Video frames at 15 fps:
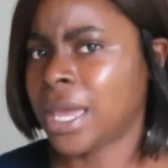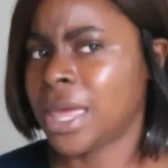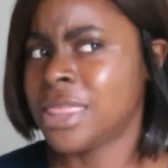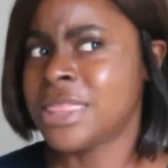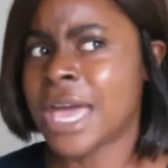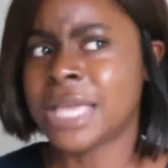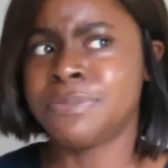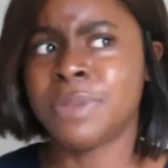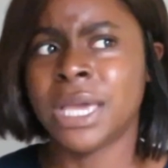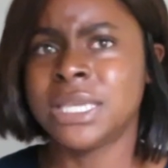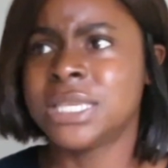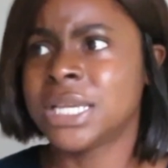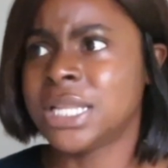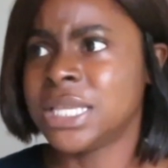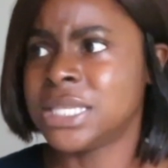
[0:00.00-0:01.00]
that
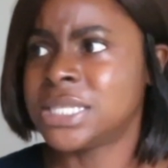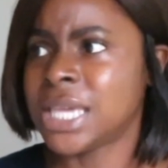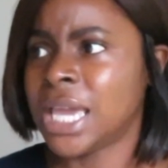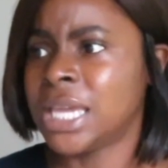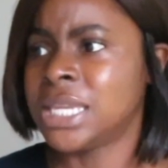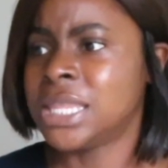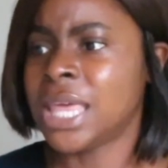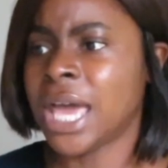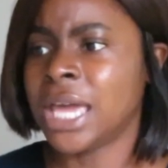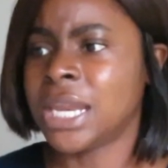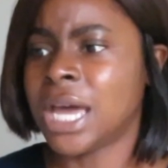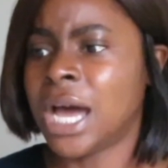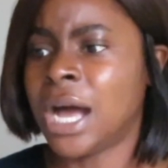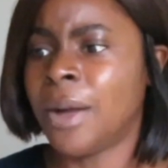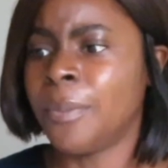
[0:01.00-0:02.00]
basically said that